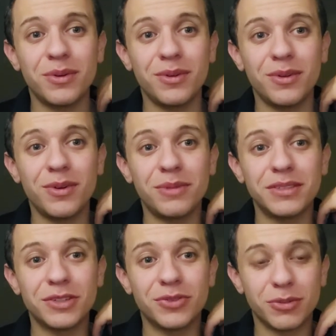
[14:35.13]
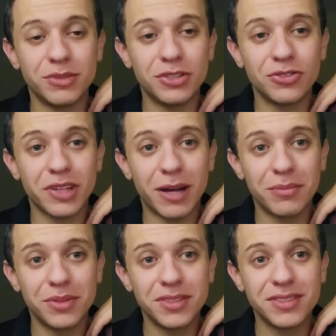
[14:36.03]
got myself accommodation on
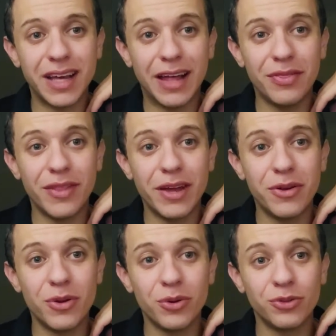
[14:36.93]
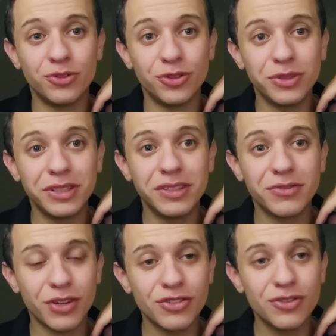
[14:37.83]
campus, and then during
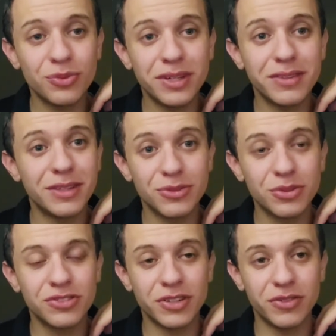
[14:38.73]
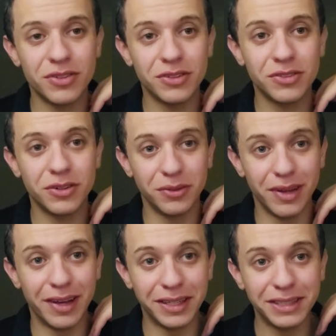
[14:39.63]
Freshers Week they switched everything to
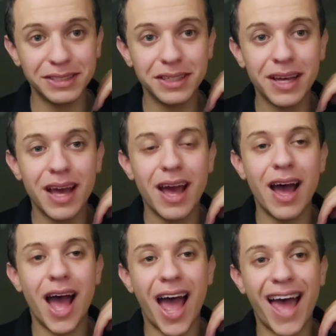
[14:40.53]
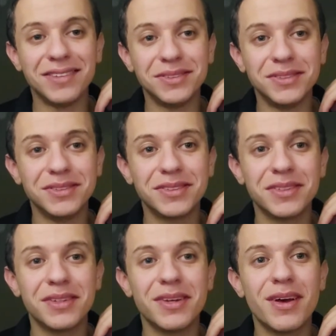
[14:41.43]
online, and
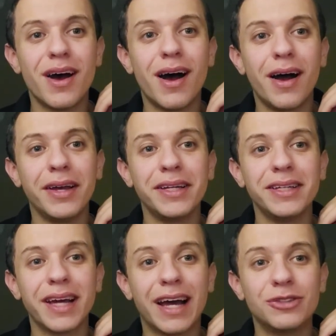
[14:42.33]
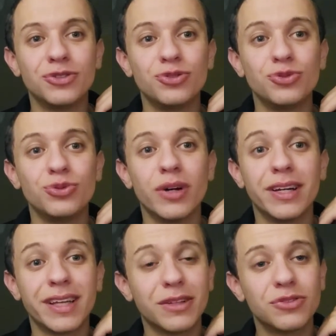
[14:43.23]
I
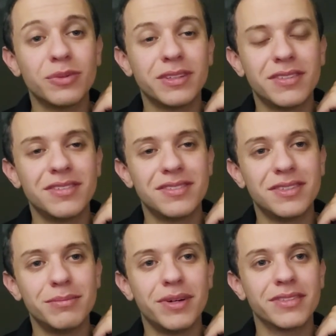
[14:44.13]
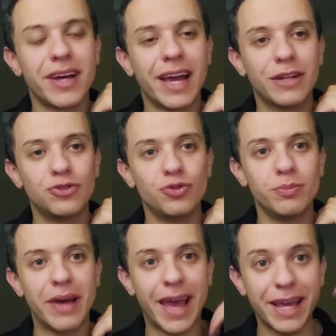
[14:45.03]
cancelled my tenancy, but I had to
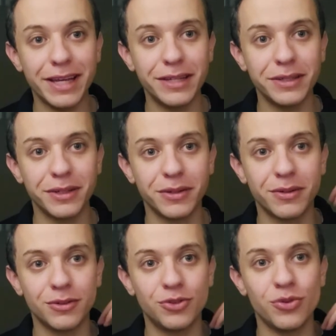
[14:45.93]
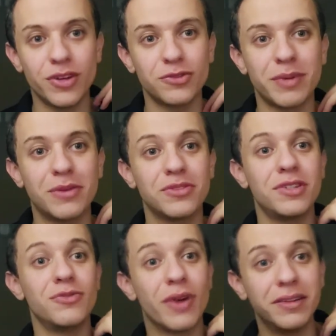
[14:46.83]
pay £2,000
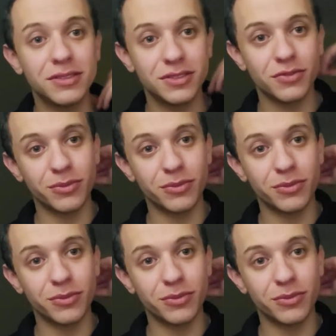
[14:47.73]
in rent